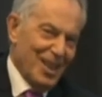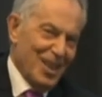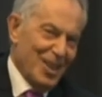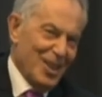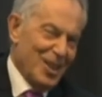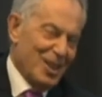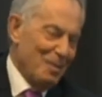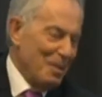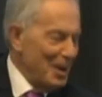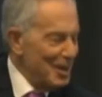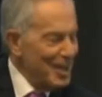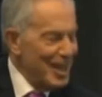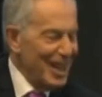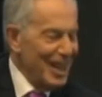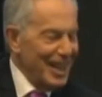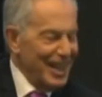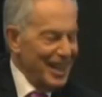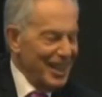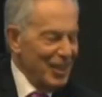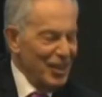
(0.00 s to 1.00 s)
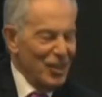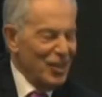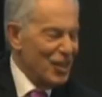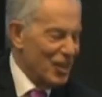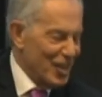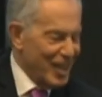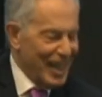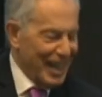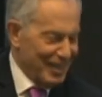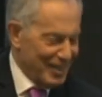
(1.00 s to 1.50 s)
Supposing you
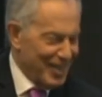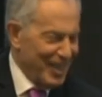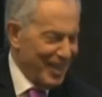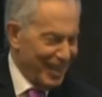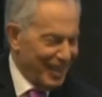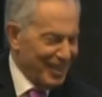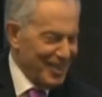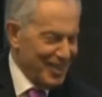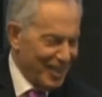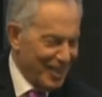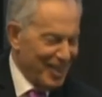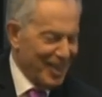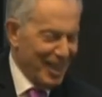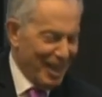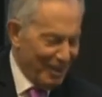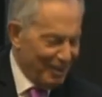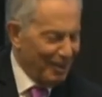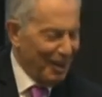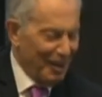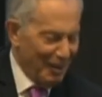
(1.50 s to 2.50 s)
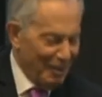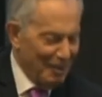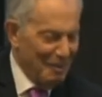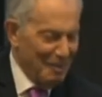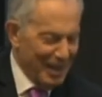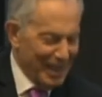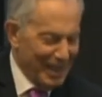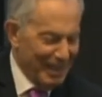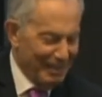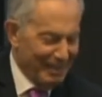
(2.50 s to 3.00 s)
just guess the answer to that rather than
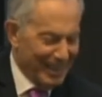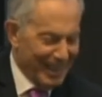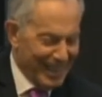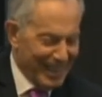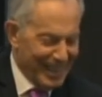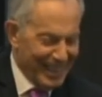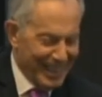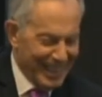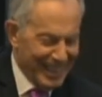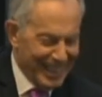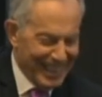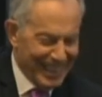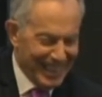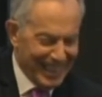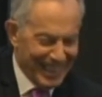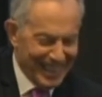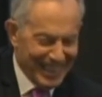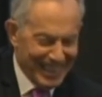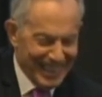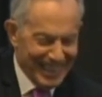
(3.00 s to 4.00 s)
me giving it. Okay.